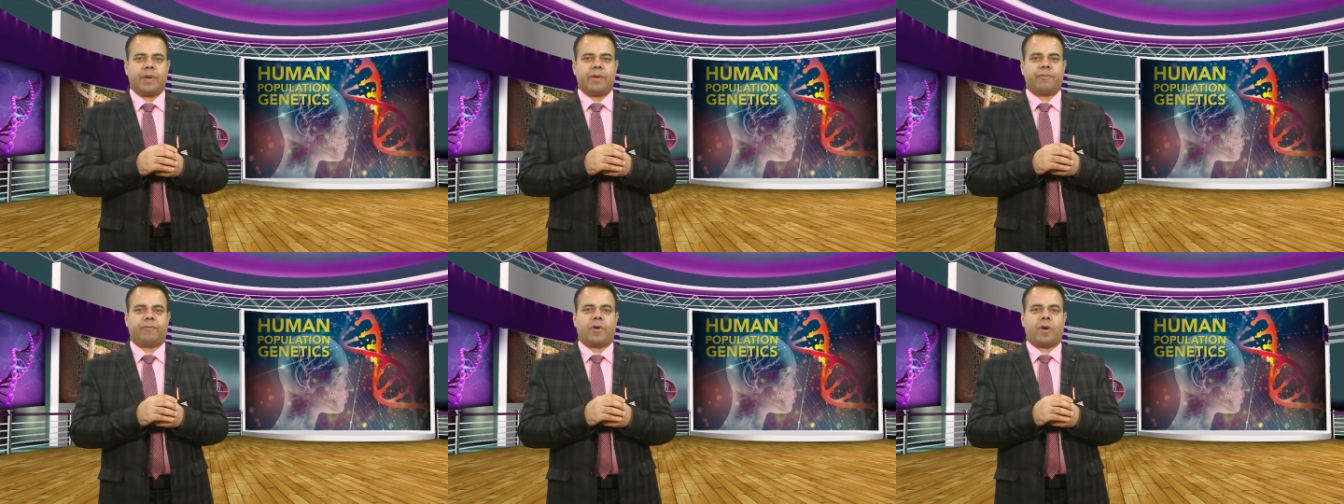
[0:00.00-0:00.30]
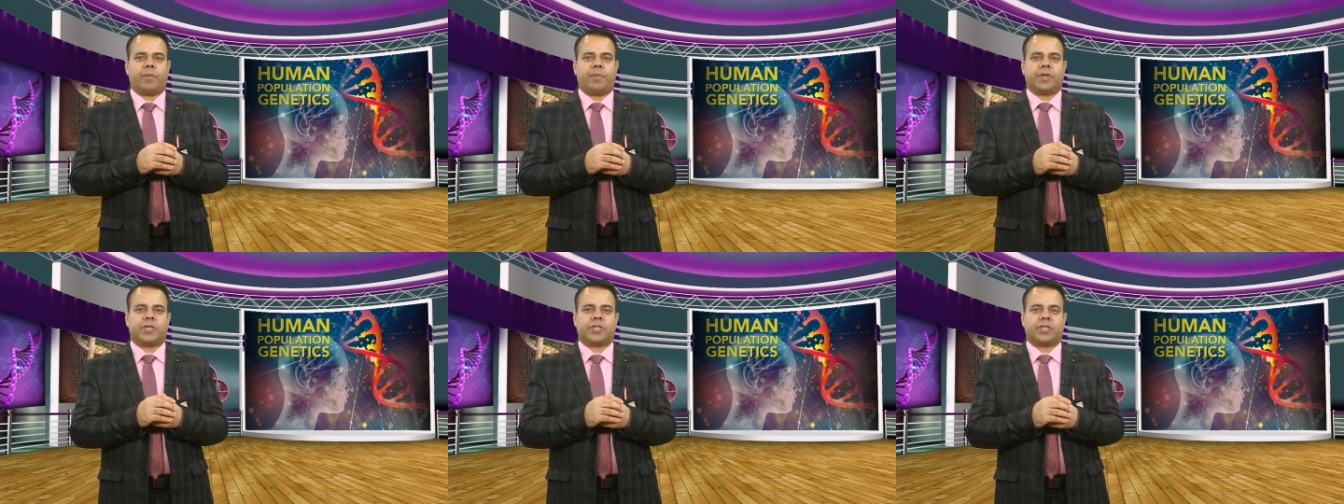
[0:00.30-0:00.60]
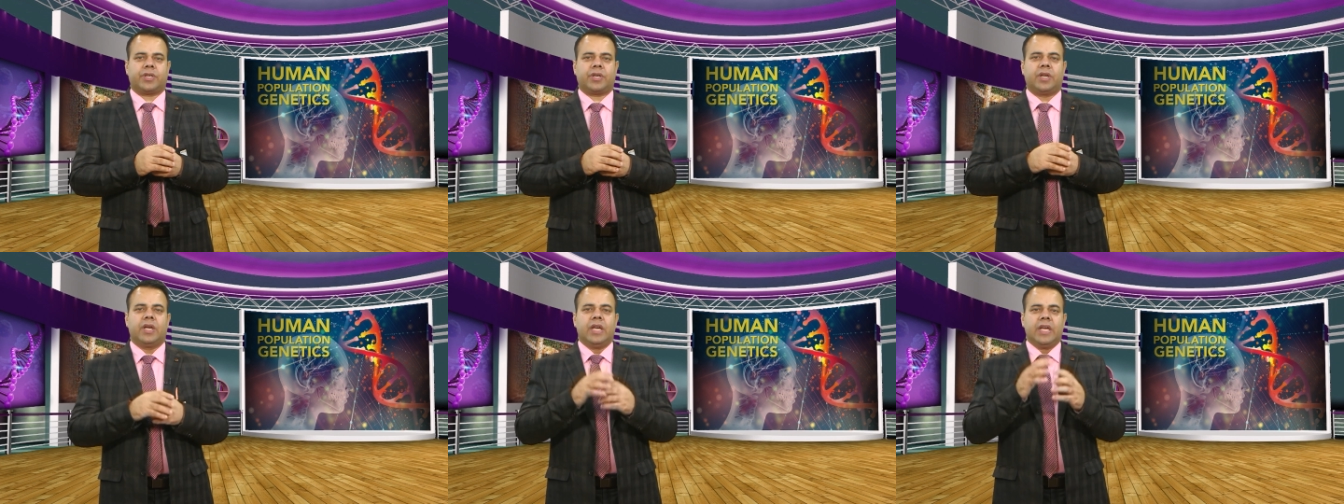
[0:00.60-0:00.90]

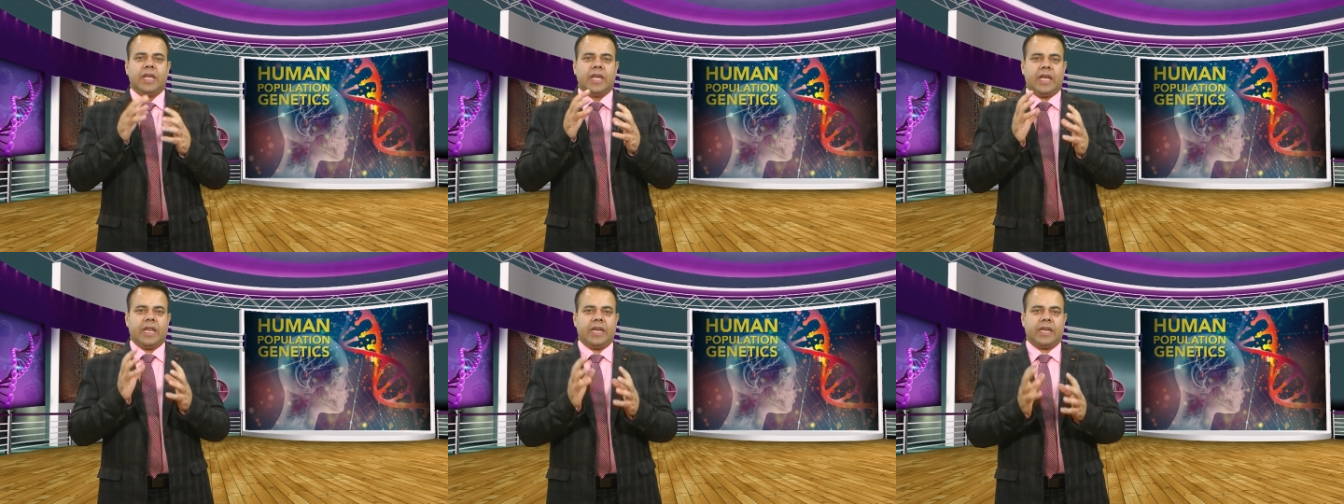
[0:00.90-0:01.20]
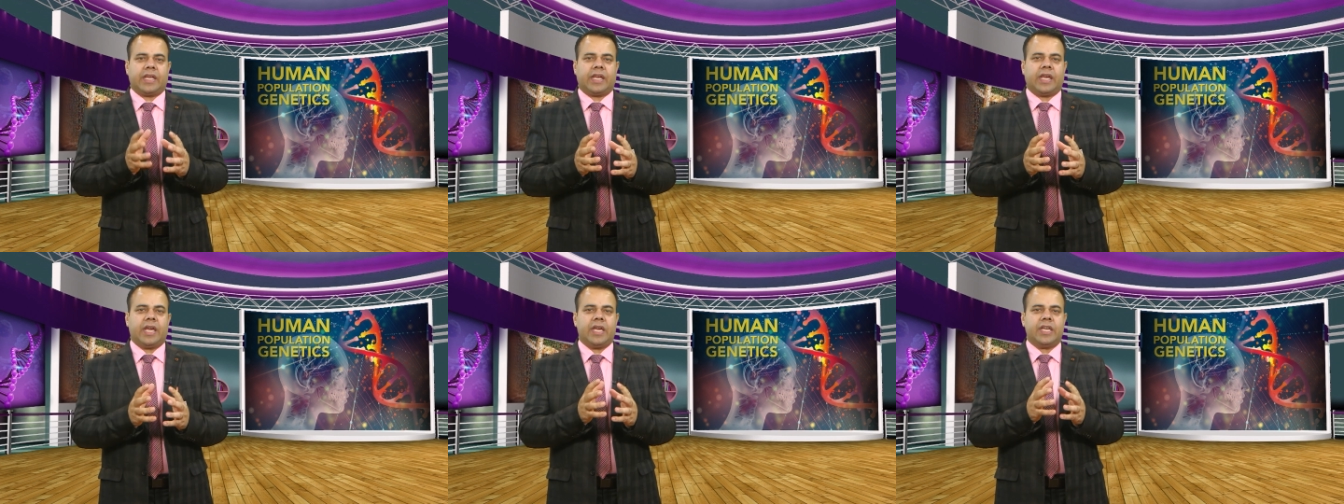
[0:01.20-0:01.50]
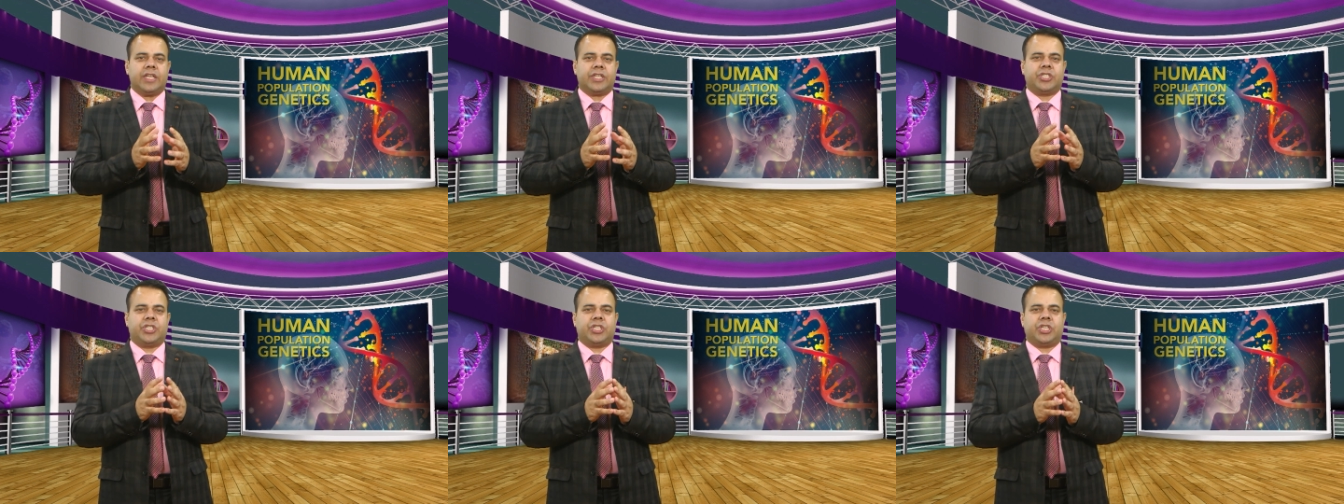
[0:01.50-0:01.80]
information in
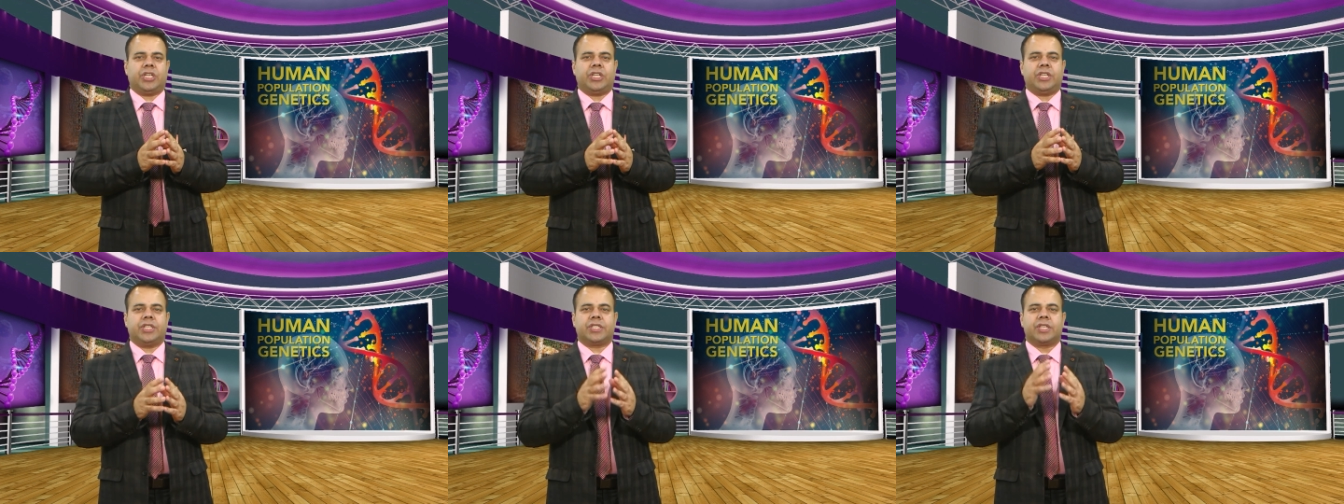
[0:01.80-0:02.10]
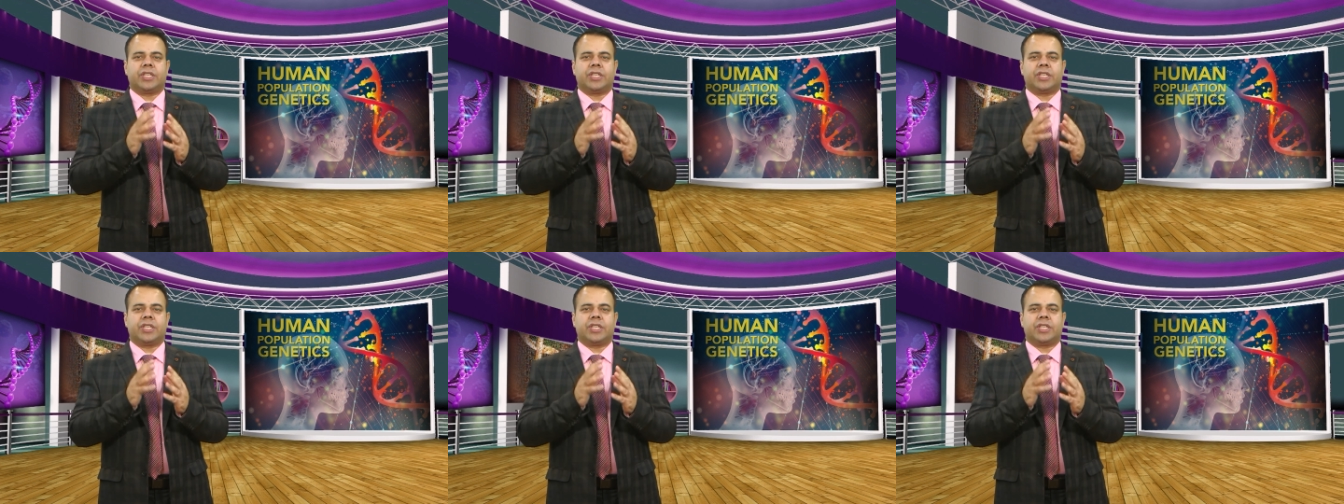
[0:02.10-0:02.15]
key genes